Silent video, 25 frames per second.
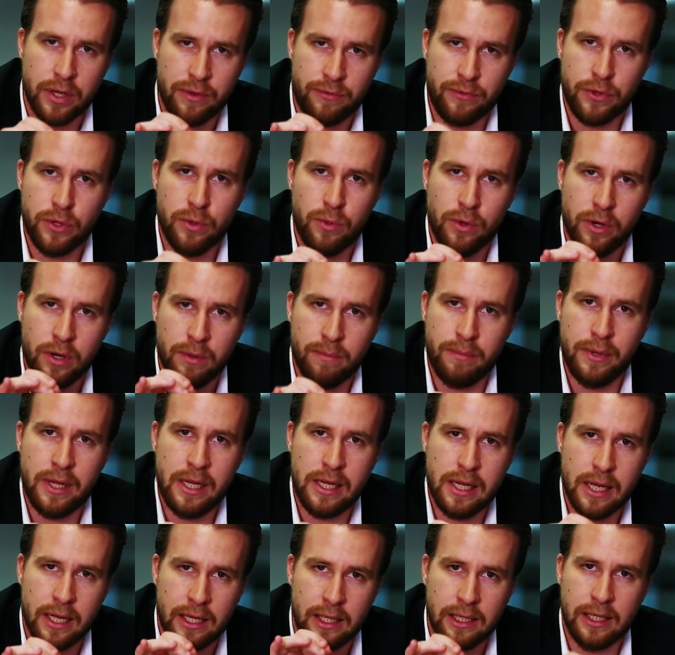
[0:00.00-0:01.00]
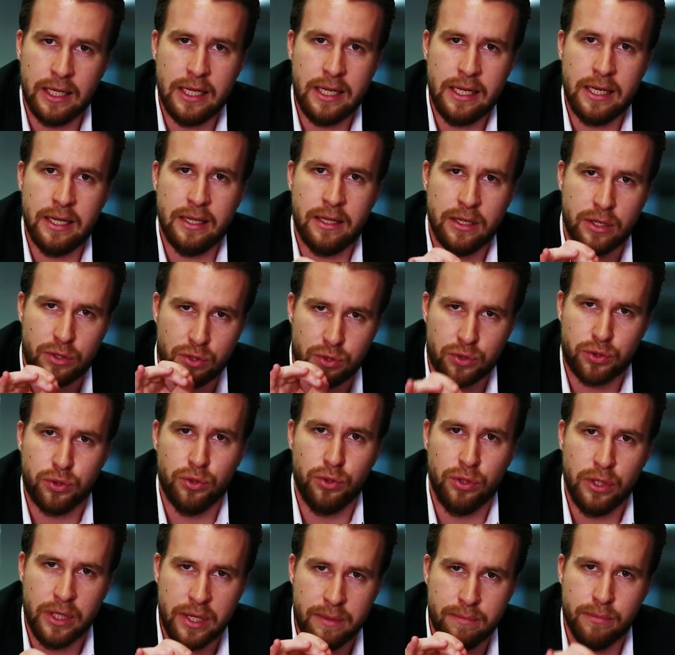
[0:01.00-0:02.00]
If you want to be a leader that
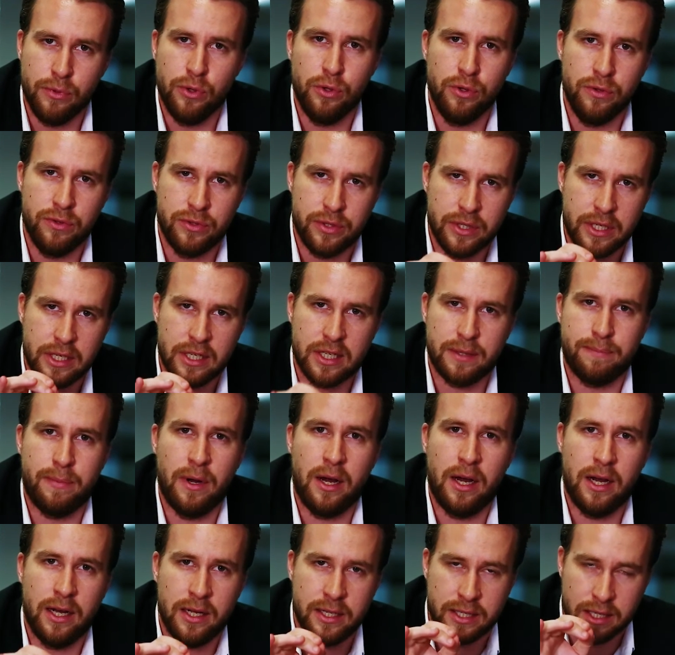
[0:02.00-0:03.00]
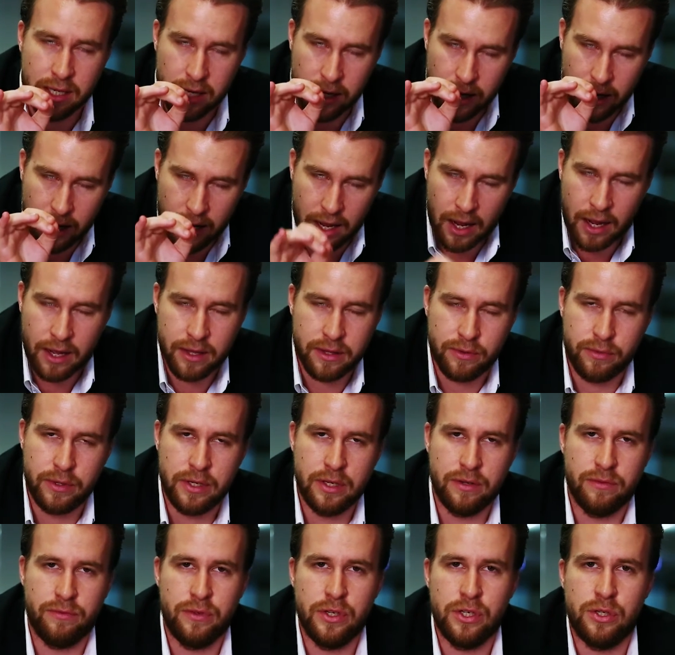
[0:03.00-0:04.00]
truly moves and inspires other
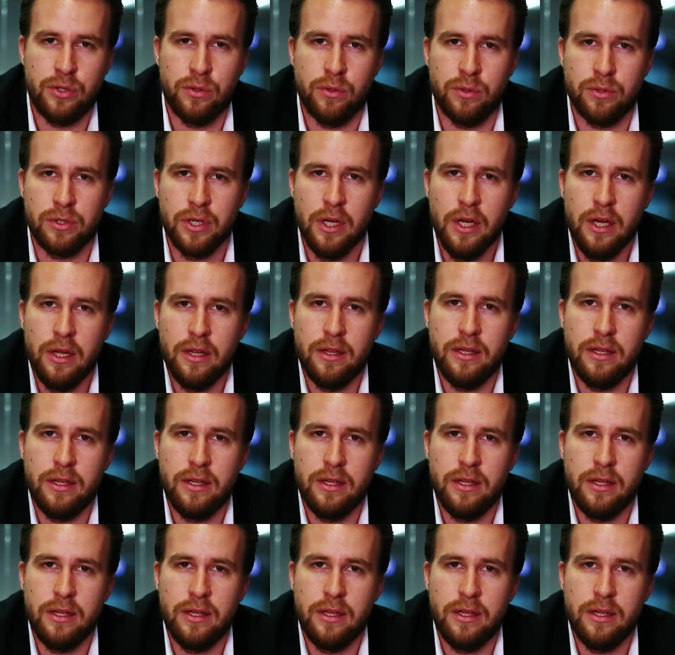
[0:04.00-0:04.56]
individuals,